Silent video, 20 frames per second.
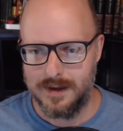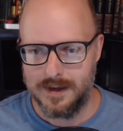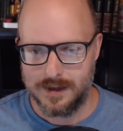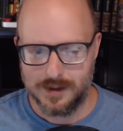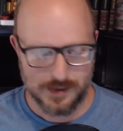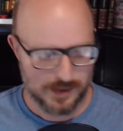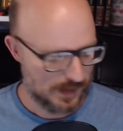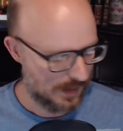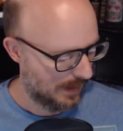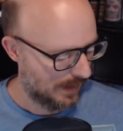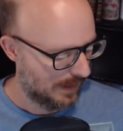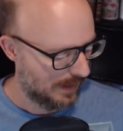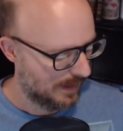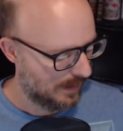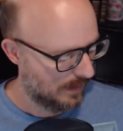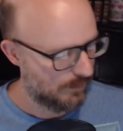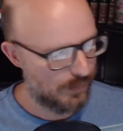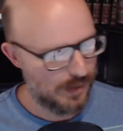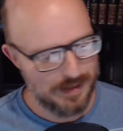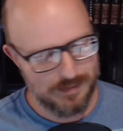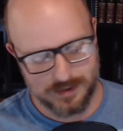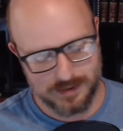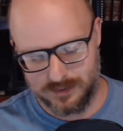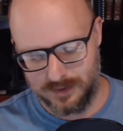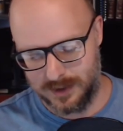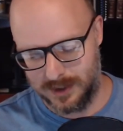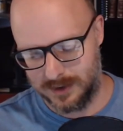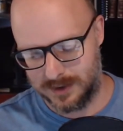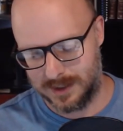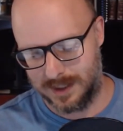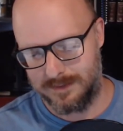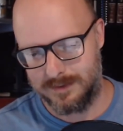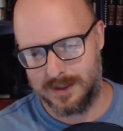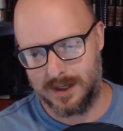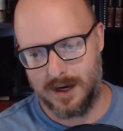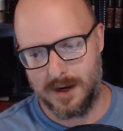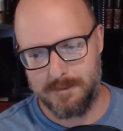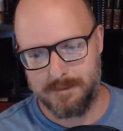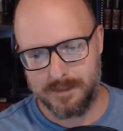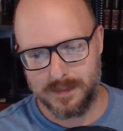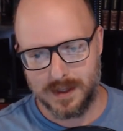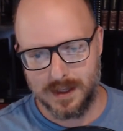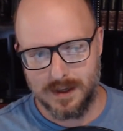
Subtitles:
Because in previous videos I've done,